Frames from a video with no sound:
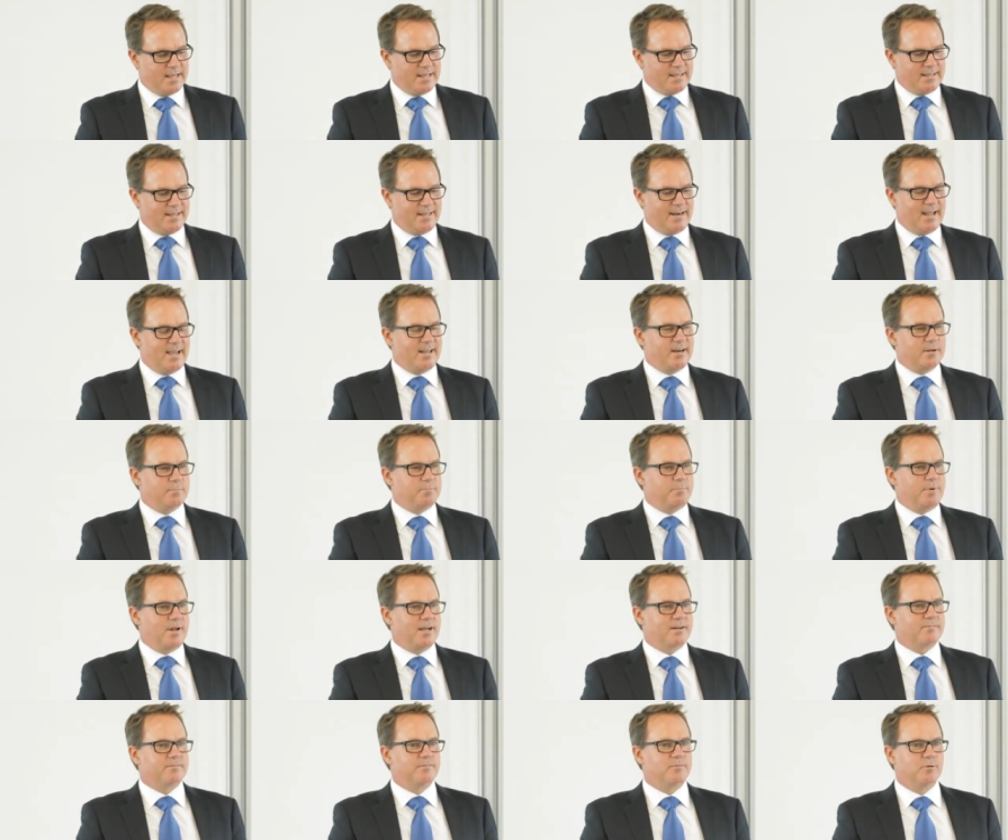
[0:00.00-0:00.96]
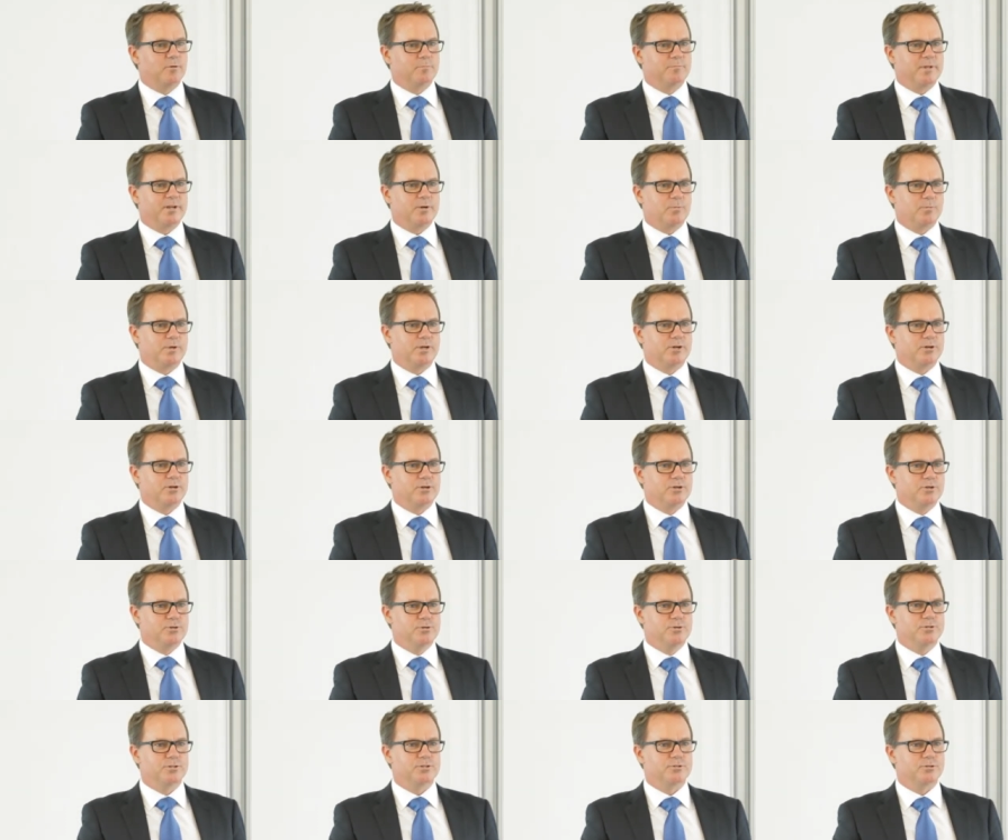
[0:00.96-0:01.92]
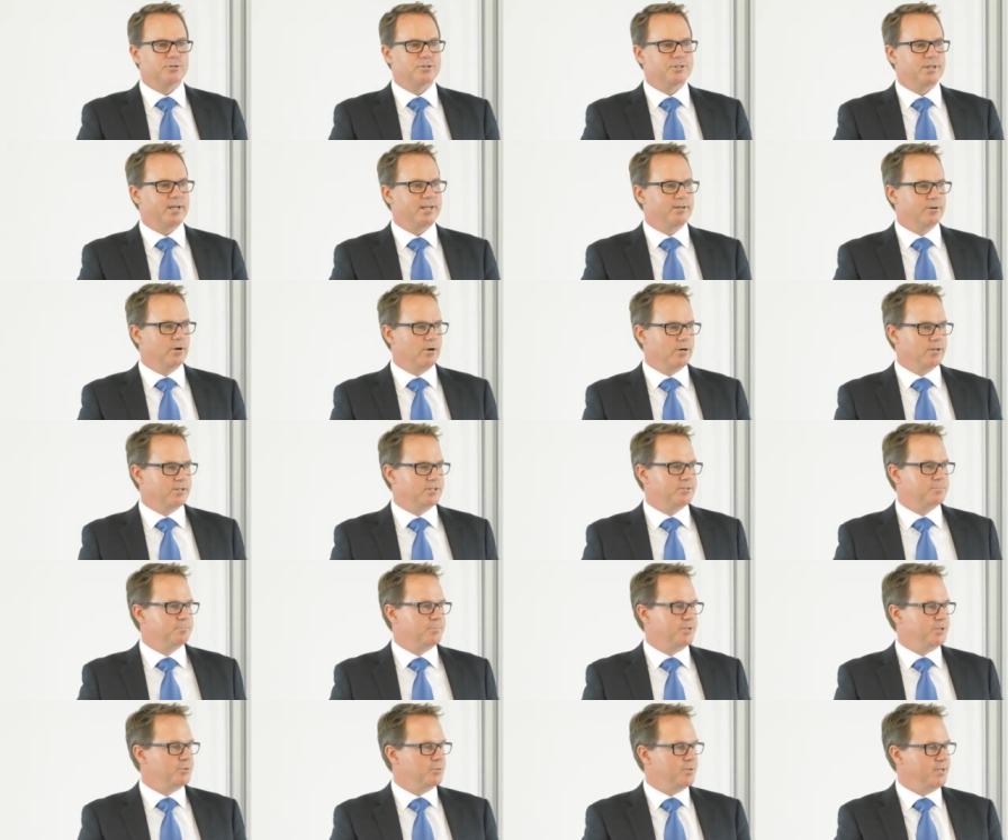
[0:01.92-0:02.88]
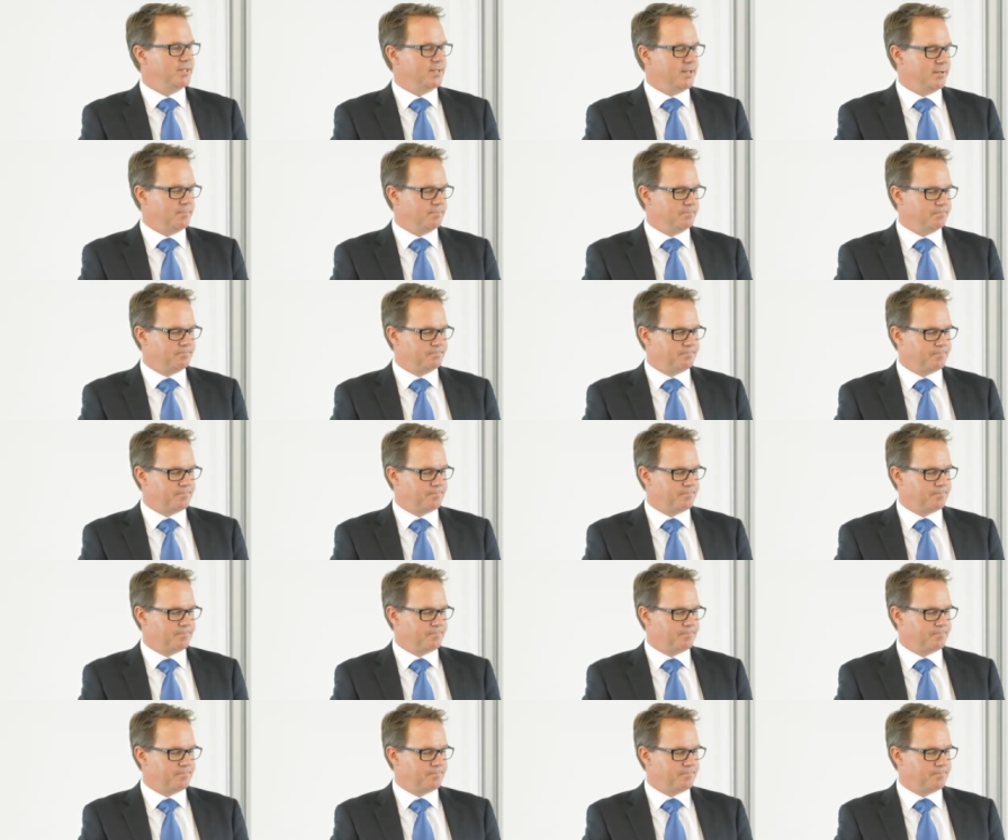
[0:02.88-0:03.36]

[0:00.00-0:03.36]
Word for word: that had a platform that we could use to share knowledge between them.